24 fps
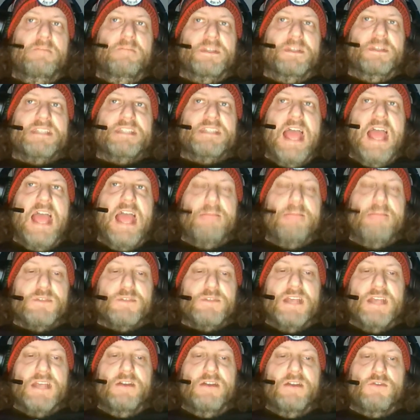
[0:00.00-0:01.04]
But the
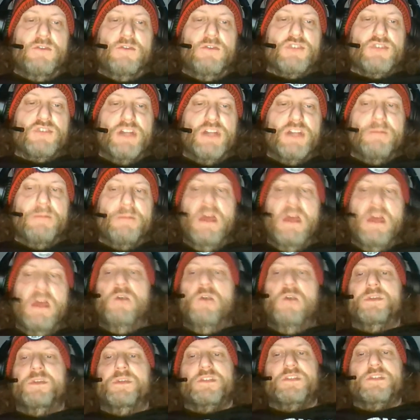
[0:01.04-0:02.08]
10% ownership
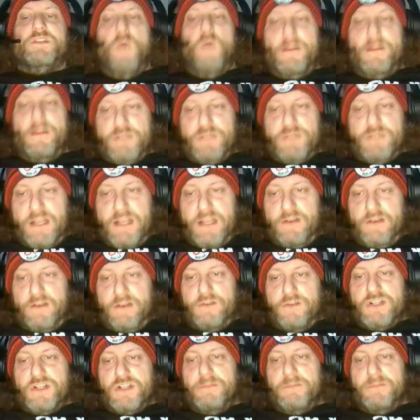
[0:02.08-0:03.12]
with the 20%
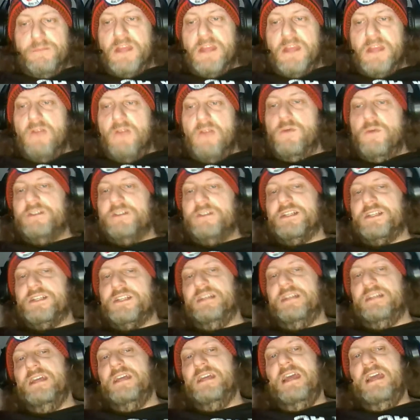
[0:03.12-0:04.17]
ownership of Garrett
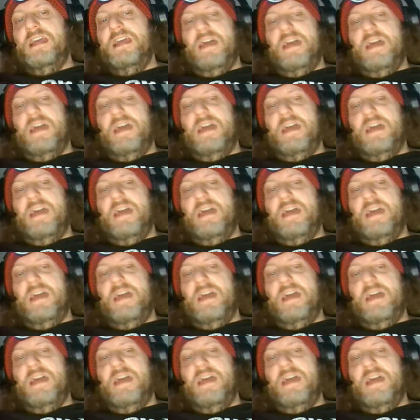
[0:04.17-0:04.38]
Wilson,